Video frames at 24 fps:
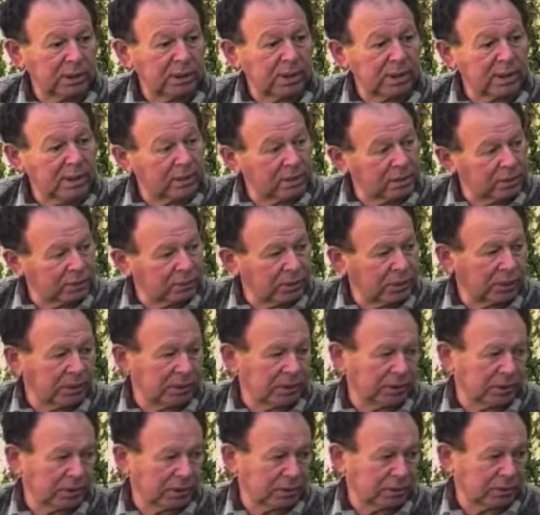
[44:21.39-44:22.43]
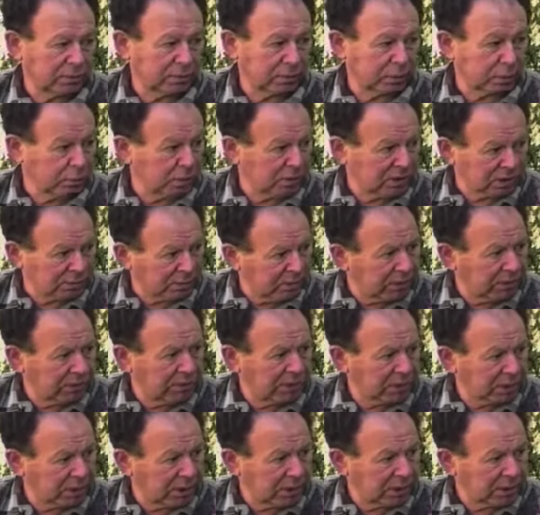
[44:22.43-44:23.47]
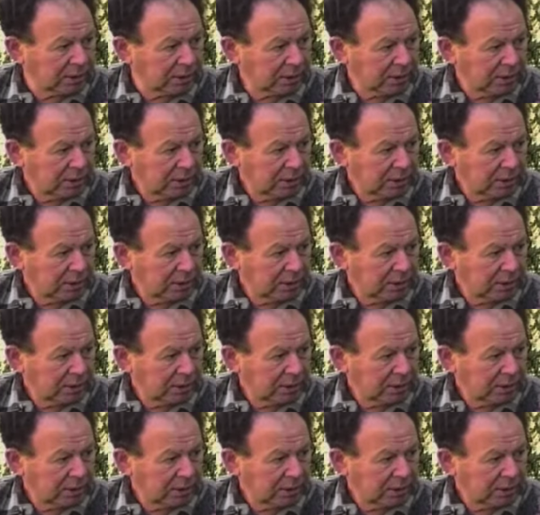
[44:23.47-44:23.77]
anti-religious, which was a big mistake,